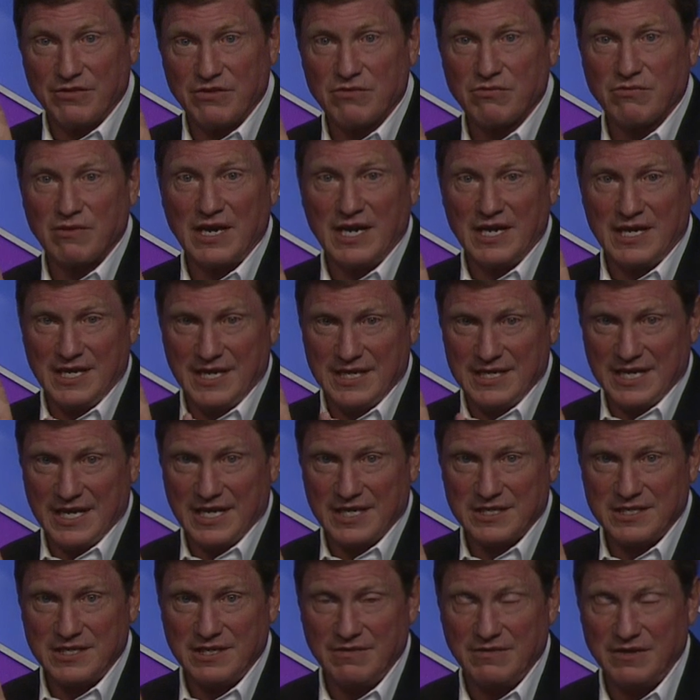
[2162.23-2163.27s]
threat and
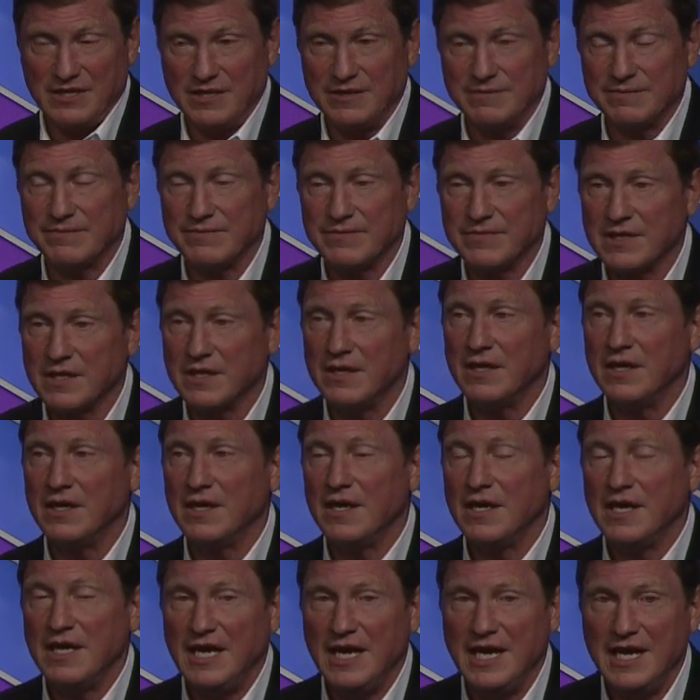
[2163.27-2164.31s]
activity.
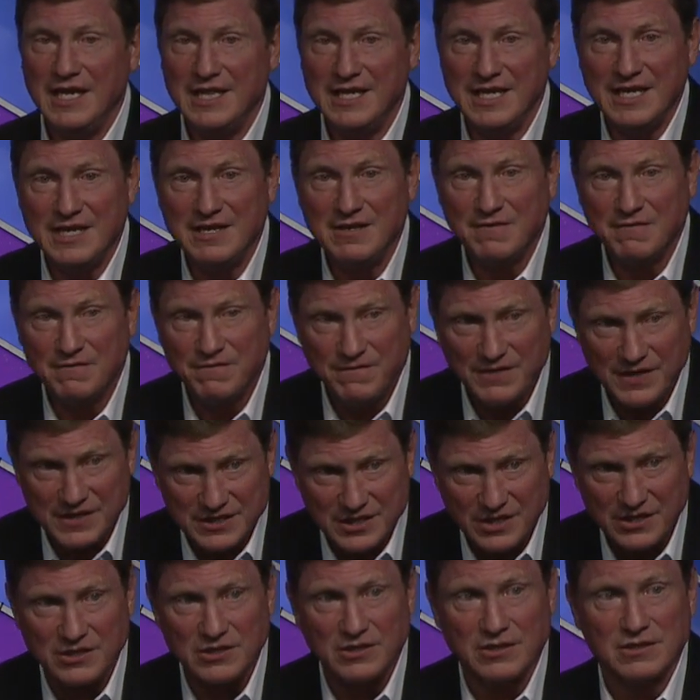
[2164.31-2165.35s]
In the
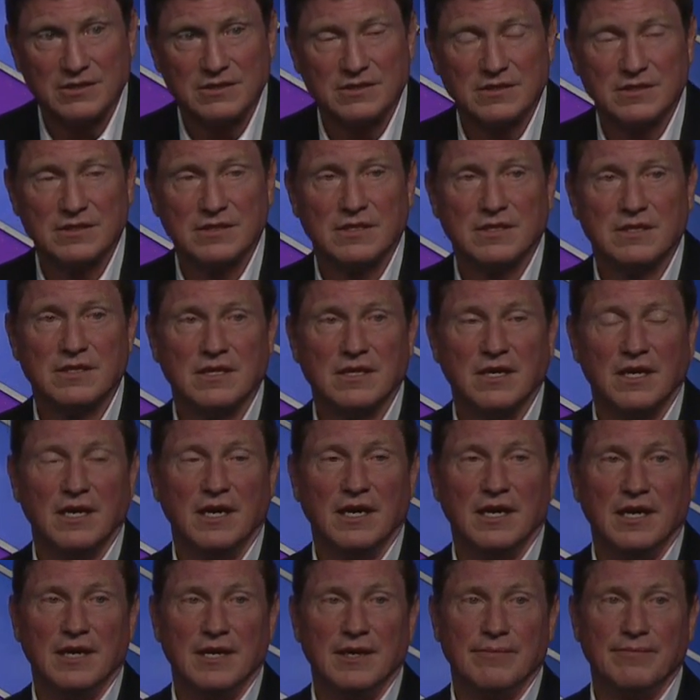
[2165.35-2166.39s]
physical
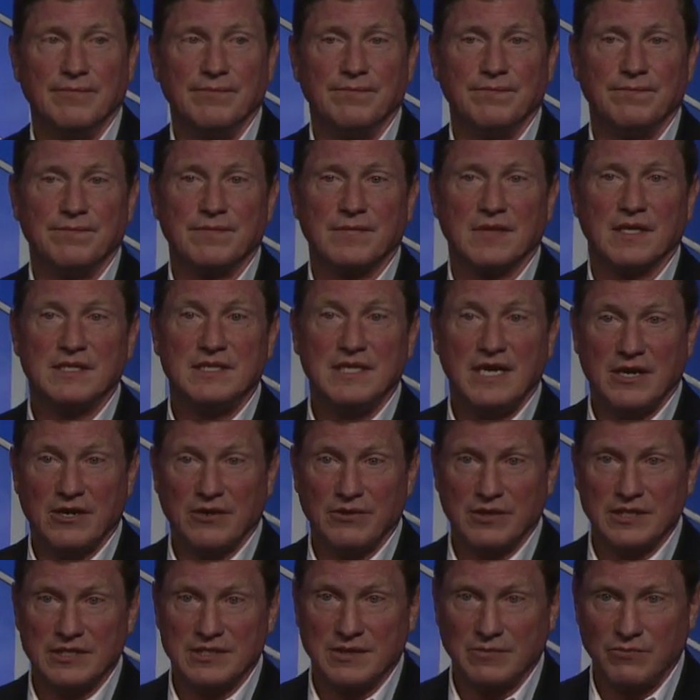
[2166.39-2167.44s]
um,
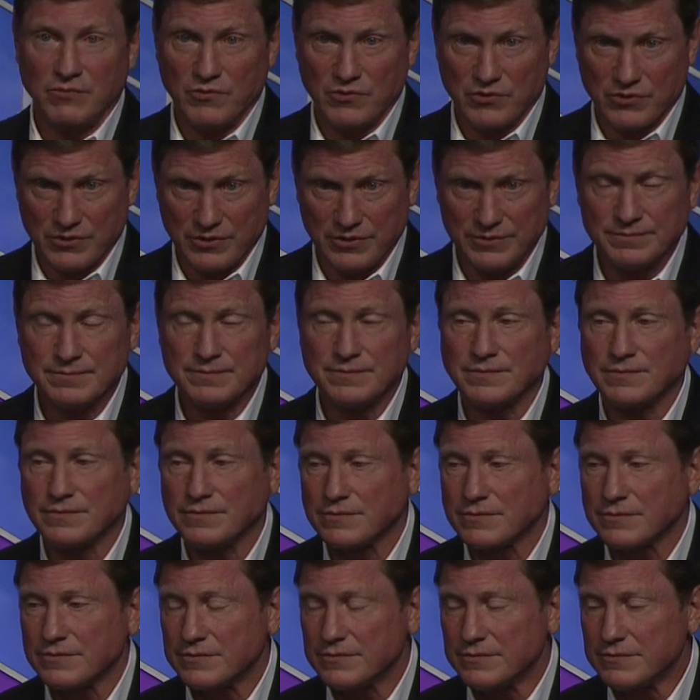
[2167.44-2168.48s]
terrorism world,
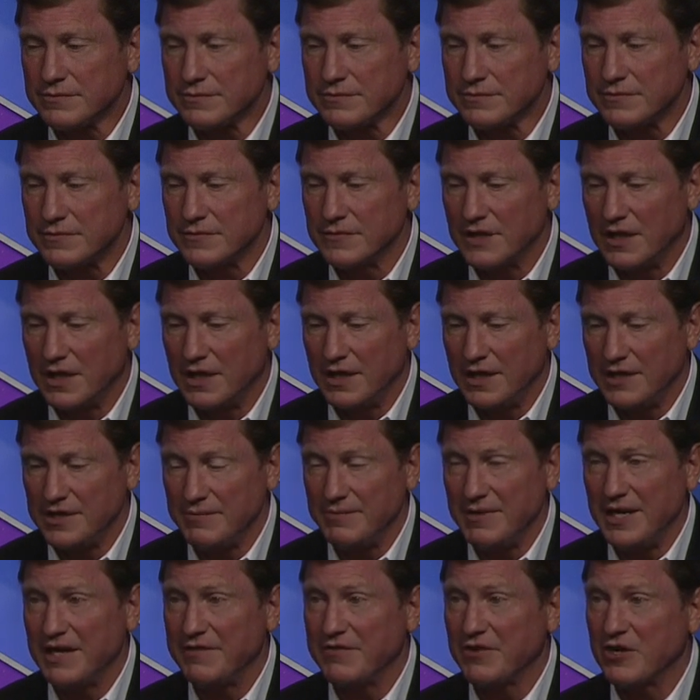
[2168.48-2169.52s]
uh, you
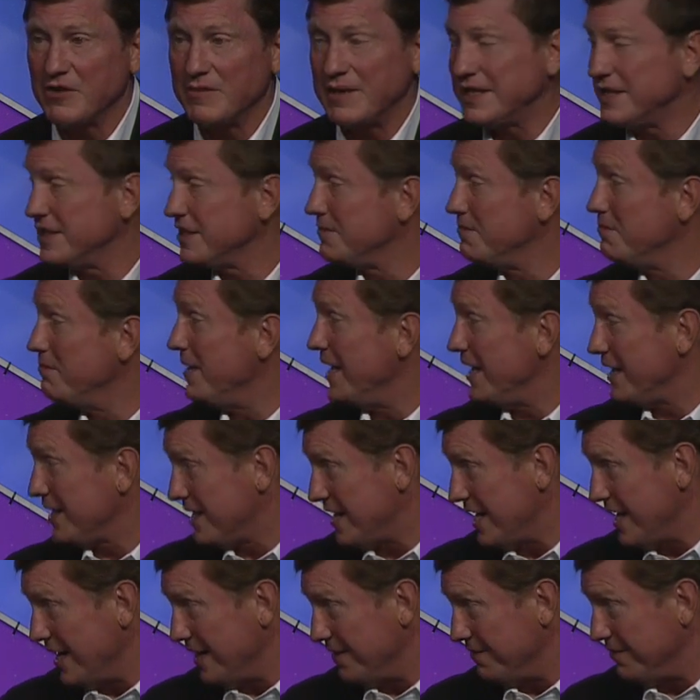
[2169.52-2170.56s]
may have heard about this
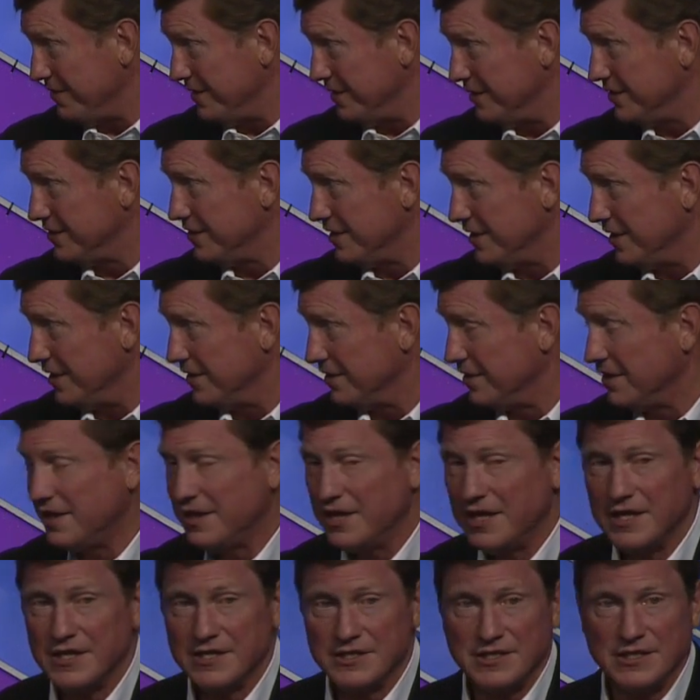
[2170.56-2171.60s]
Metcalf mm -hmm. incident.
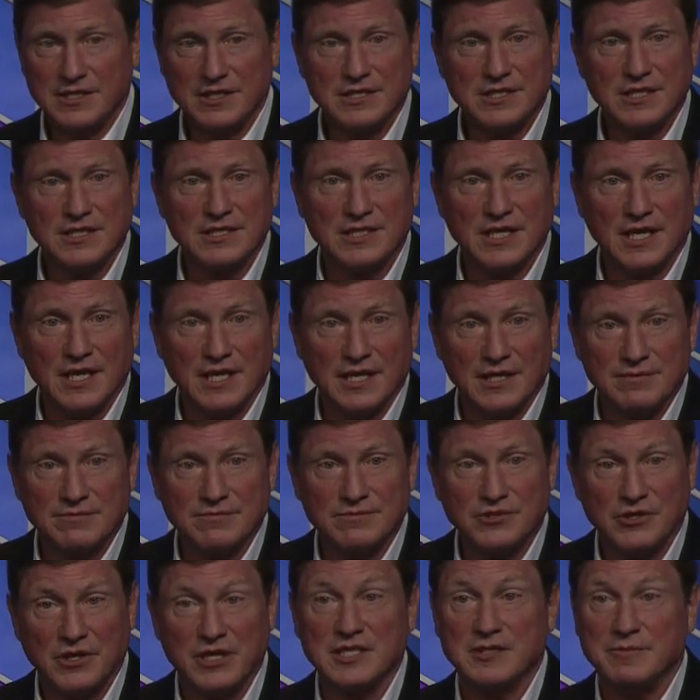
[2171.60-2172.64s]
So this is a
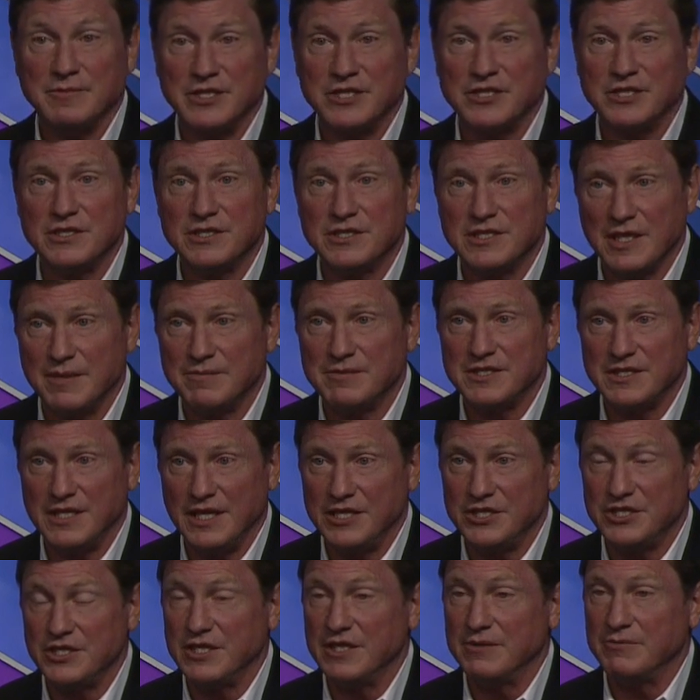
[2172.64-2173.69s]
transmission
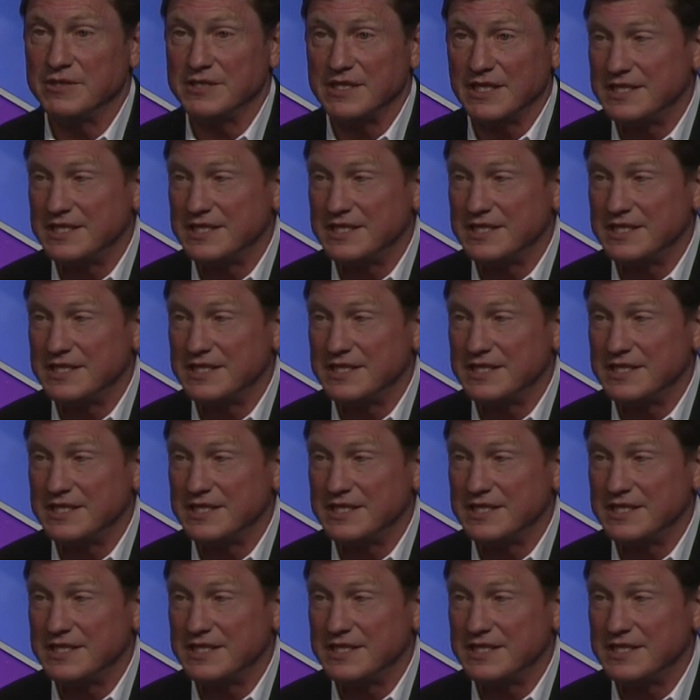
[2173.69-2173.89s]
substation that was